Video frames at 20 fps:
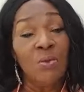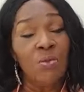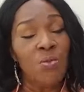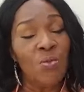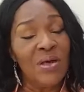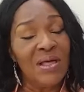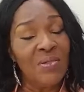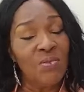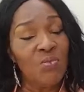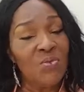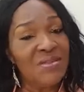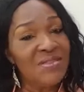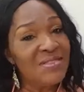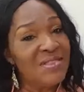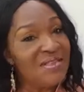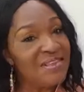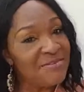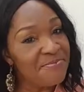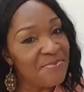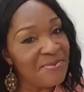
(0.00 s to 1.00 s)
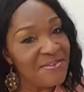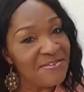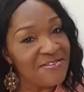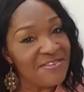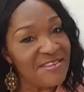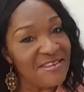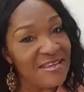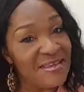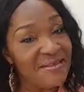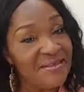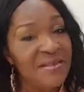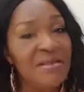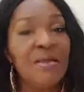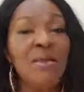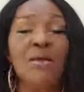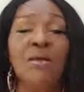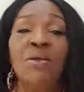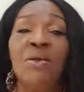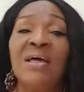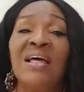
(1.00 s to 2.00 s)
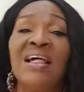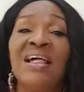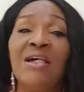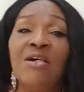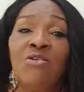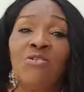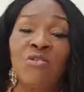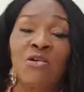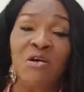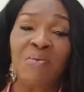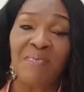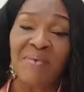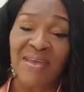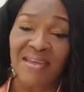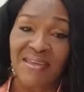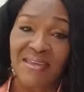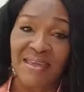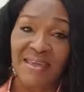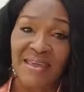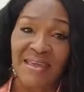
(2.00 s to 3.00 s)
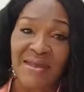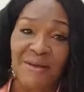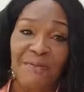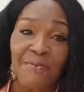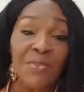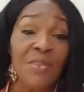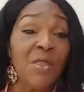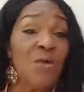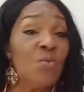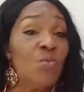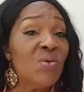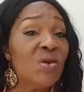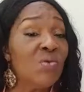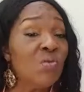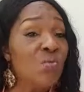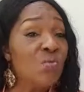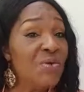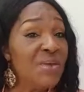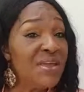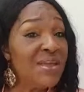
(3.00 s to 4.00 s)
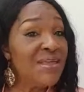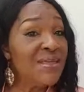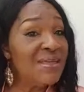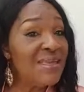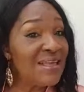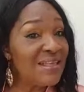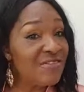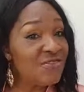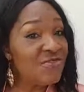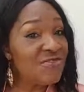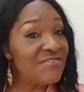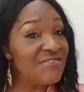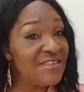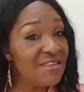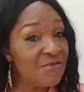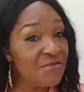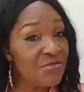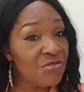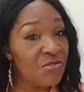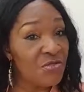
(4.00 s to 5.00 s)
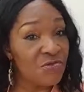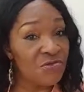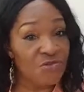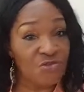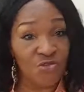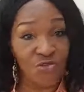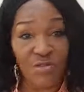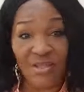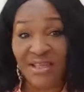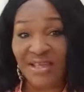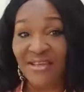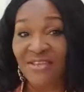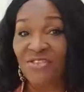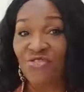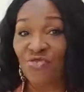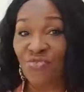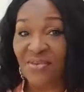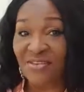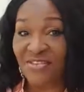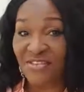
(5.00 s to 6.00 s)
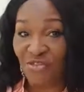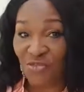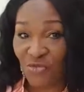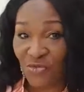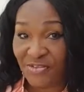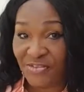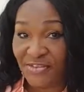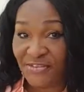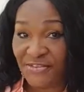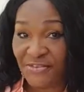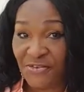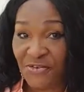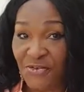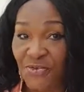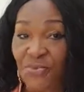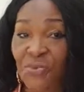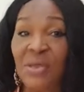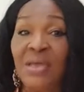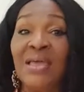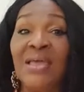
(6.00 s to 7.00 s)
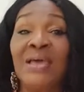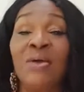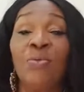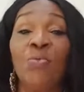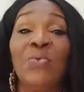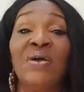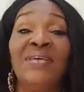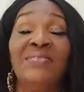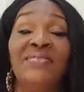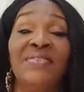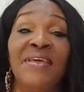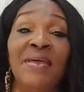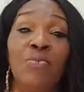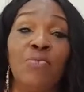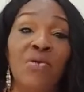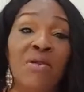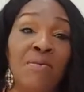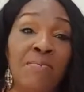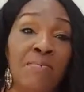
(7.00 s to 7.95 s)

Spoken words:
Well, with this being said, I'll come back here when we get to 7th of July 2022, when they